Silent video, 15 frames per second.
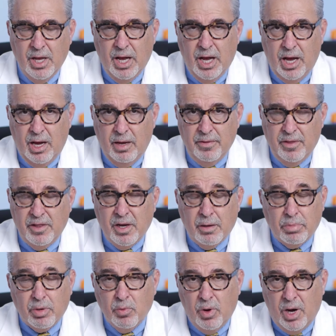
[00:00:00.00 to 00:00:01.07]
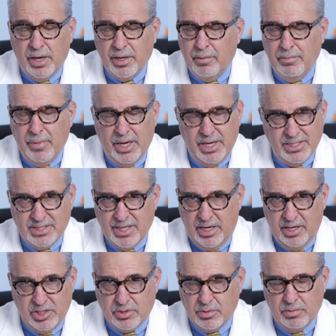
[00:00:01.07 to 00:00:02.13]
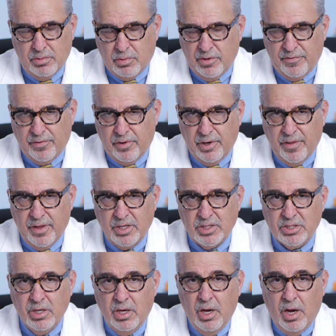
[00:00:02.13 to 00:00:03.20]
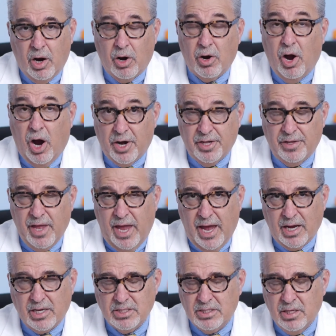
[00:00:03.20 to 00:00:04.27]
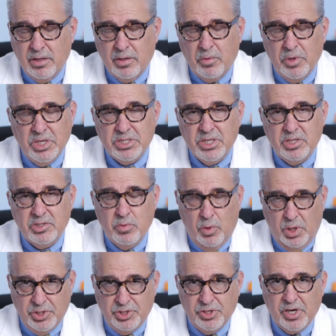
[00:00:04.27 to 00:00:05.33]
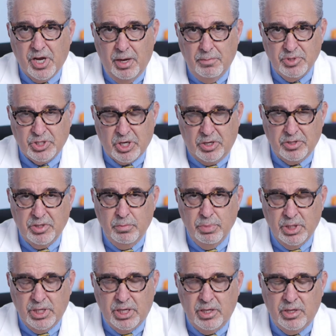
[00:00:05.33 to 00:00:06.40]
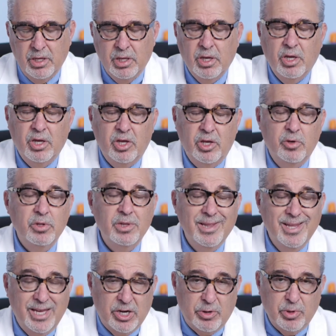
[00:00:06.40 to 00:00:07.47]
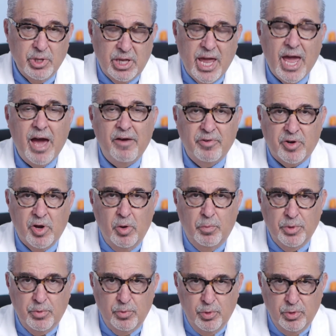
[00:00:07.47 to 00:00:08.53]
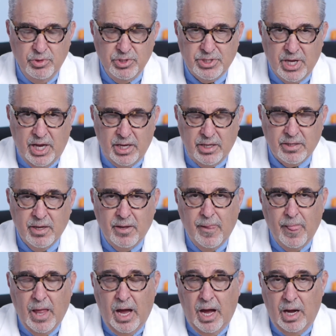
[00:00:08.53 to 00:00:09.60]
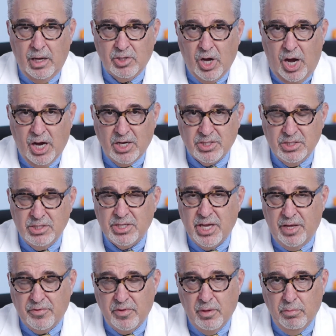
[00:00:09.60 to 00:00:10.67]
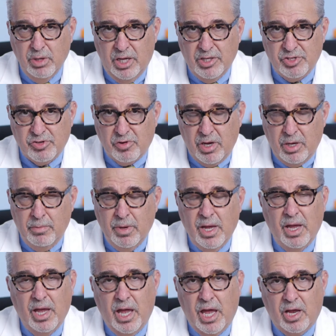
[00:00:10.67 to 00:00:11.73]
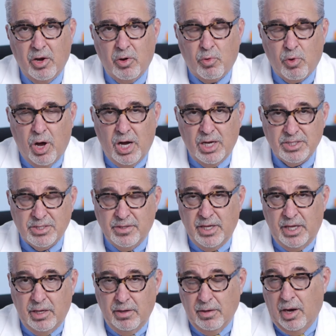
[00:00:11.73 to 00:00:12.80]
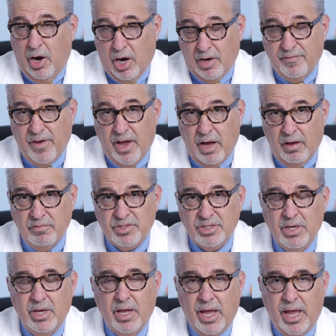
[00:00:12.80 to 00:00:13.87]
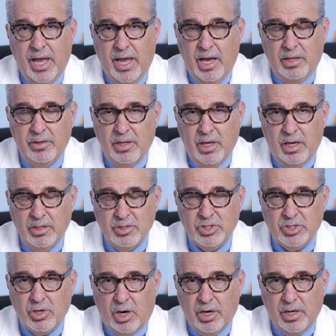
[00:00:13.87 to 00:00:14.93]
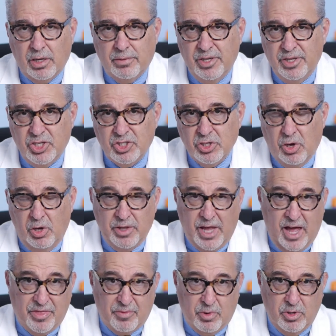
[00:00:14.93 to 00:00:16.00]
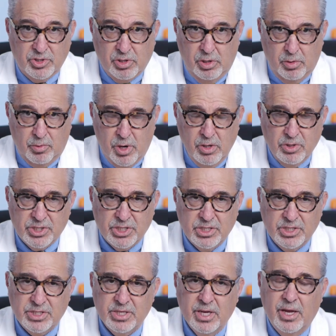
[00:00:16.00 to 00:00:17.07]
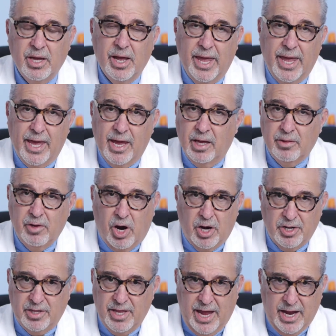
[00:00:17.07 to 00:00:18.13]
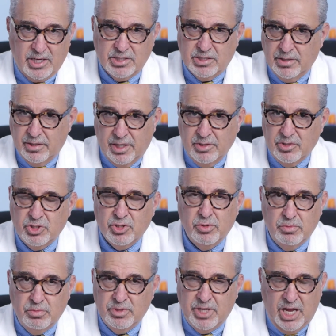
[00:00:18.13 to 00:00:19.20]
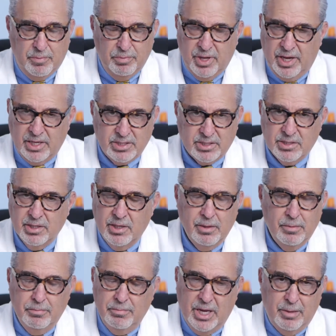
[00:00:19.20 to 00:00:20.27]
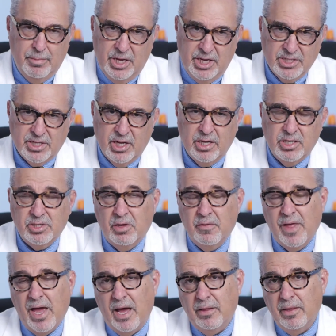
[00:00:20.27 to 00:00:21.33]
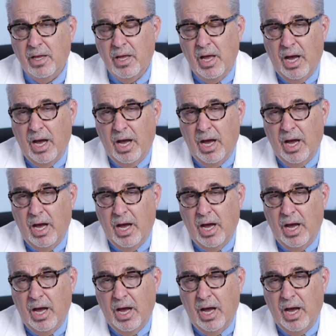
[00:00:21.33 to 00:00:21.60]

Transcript: Uh, the number one, and many studies refer to this, are heart attacks. And the reason is once your gums start to bleed, you literally have an open wound site. Uh, toxins enter the bloodstream and can cross the heart valves and uh, start a condition called atherosclerosis, and heart attacks can soon take place. Many, many studies on that.